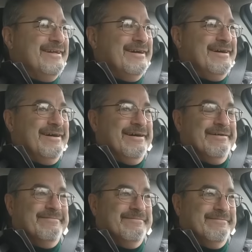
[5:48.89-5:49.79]

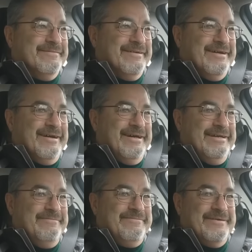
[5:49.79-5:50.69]
Uh,
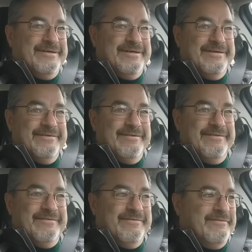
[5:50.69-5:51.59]
I've, uh,
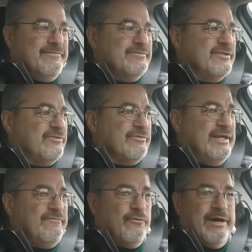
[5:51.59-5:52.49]
was it
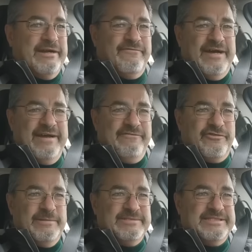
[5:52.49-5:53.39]
three, four out of five
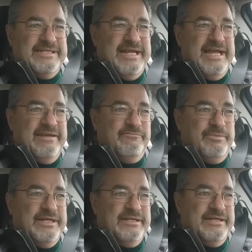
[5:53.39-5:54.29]
trips today have
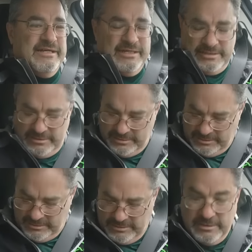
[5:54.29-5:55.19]
been, uh,
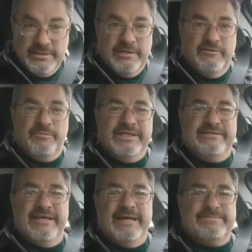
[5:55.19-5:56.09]
have been
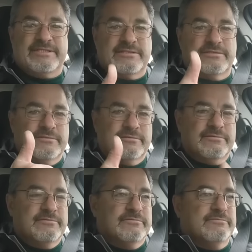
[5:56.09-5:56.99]
tips.
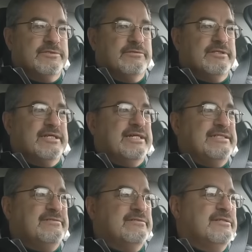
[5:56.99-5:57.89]
We're doing
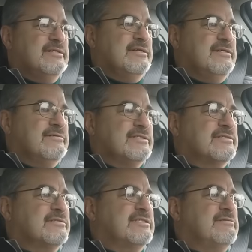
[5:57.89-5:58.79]
good. Let's
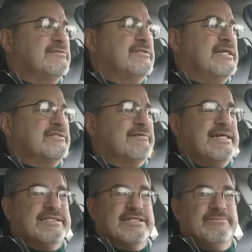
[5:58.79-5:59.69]
go see what the next
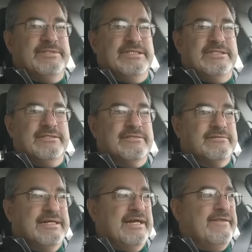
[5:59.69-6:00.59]
ride's going to be.
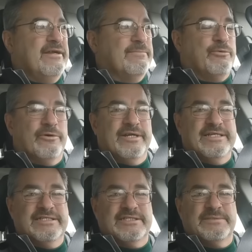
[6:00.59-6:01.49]
Right now, the airport
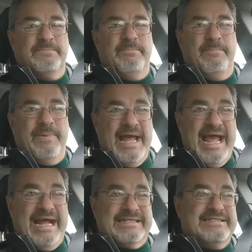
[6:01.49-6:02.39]
is
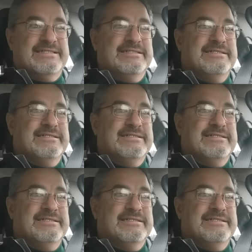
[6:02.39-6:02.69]
packed.